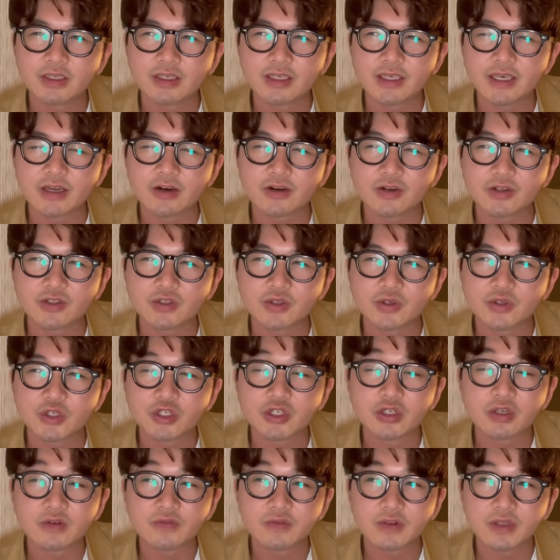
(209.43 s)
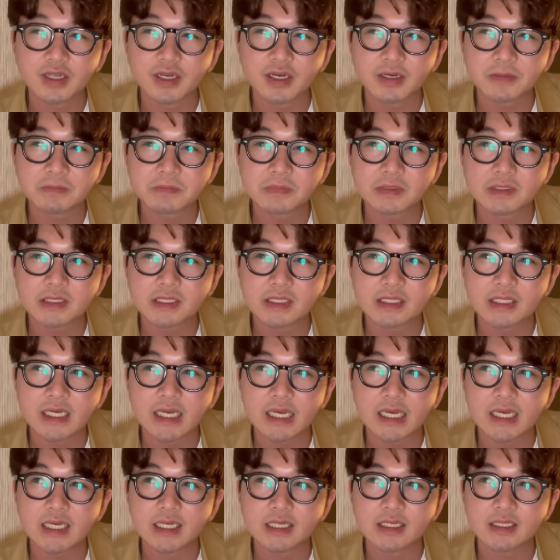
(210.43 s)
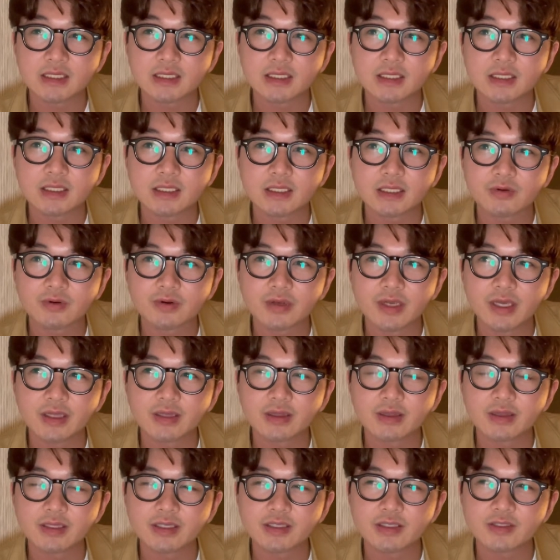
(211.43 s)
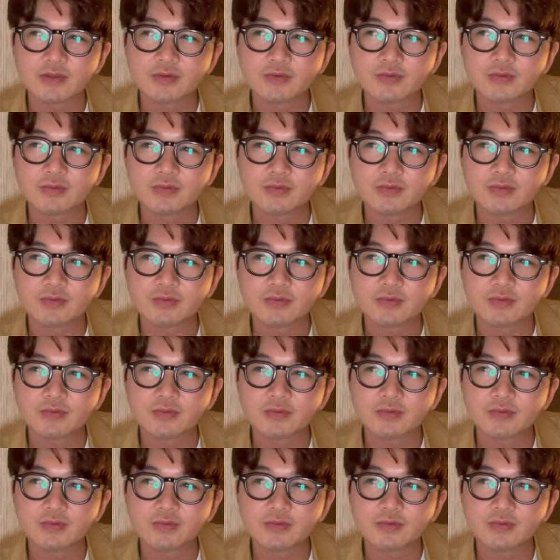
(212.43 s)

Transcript: yet also shrivel up and create these